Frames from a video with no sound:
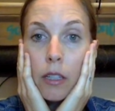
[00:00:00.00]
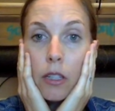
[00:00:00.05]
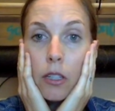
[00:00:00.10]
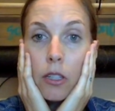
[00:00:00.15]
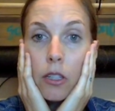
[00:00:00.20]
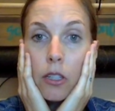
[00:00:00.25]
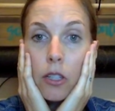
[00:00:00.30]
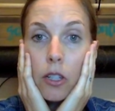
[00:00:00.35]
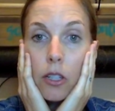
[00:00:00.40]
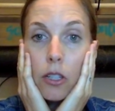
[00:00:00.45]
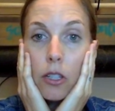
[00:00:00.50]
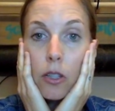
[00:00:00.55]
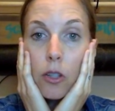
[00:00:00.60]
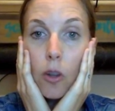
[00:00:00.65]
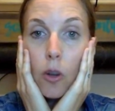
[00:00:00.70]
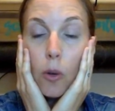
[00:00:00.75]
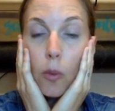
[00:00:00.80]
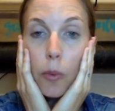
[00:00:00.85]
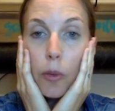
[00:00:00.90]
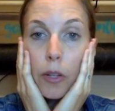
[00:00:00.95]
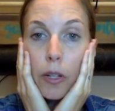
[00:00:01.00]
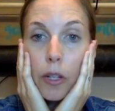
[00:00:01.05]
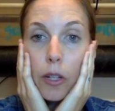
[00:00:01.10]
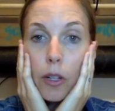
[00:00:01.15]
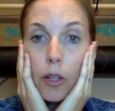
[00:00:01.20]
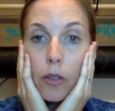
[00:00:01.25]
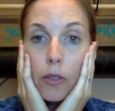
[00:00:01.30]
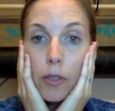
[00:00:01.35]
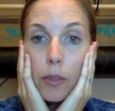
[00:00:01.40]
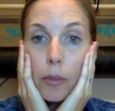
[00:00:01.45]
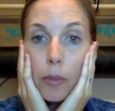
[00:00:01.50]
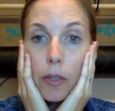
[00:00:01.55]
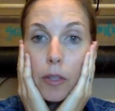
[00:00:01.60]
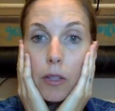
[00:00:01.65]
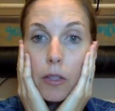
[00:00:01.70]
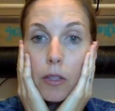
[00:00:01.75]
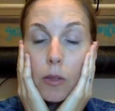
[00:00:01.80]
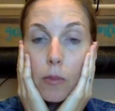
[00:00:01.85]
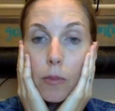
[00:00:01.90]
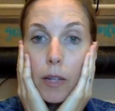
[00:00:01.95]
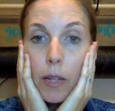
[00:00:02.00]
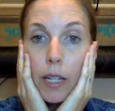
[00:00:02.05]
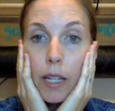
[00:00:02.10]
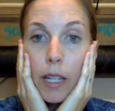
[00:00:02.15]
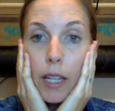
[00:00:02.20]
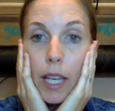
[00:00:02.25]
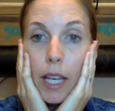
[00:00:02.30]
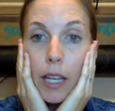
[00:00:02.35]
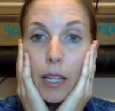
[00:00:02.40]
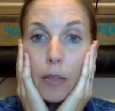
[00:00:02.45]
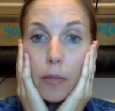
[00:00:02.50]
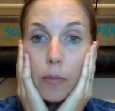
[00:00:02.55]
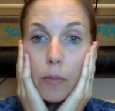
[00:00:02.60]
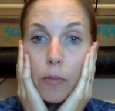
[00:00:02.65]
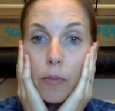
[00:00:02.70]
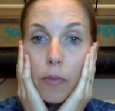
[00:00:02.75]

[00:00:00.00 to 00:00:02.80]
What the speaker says: just open and close. I'm going to do mine again.